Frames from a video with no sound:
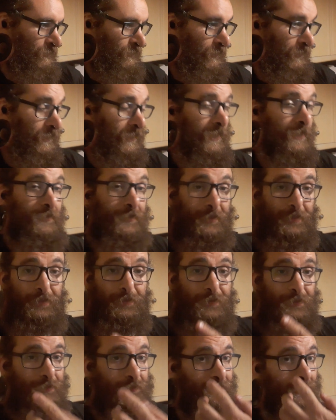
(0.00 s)
I only need
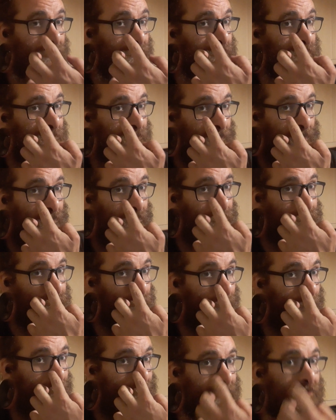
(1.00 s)
to stretch my
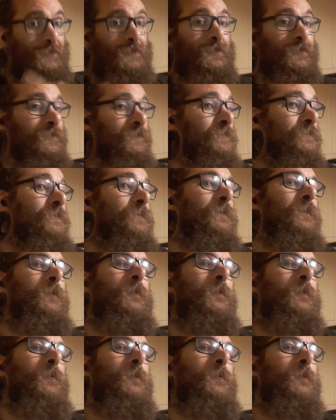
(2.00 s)
nostril piercings